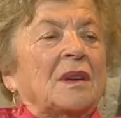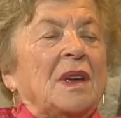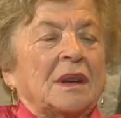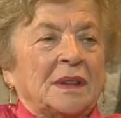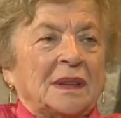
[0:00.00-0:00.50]

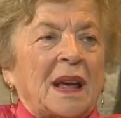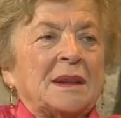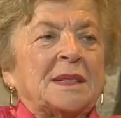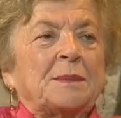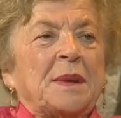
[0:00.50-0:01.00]
Yeah,
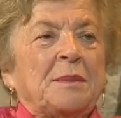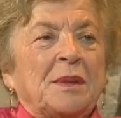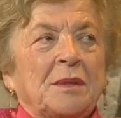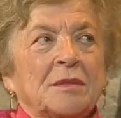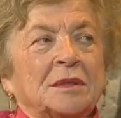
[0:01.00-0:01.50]

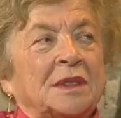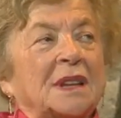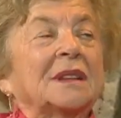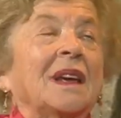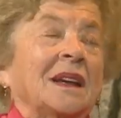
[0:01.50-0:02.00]
townspeople who
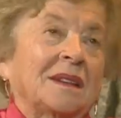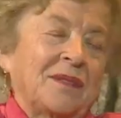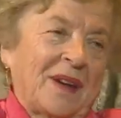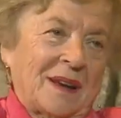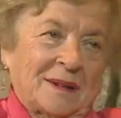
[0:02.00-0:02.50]
didn't have
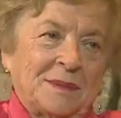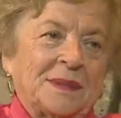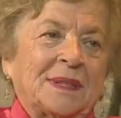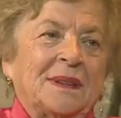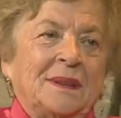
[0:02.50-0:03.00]

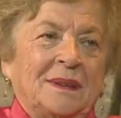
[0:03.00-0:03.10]
farms,